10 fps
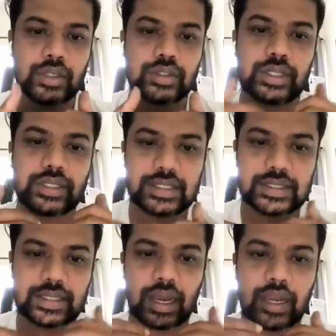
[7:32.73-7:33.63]
So this
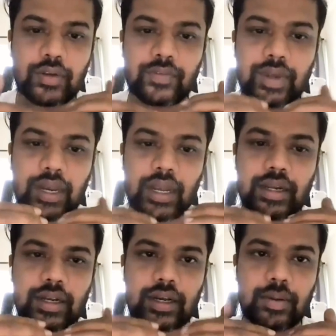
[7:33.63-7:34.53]
is kind of a like
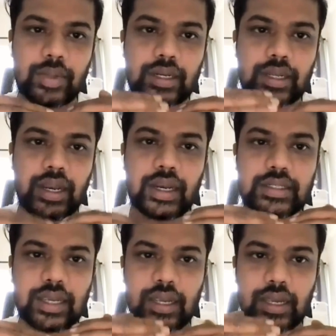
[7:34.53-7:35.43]
it creates
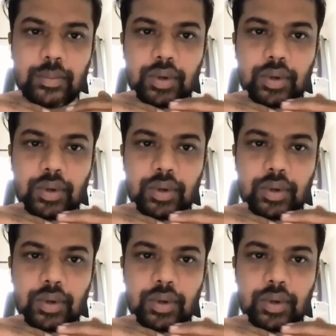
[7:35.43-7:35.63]
a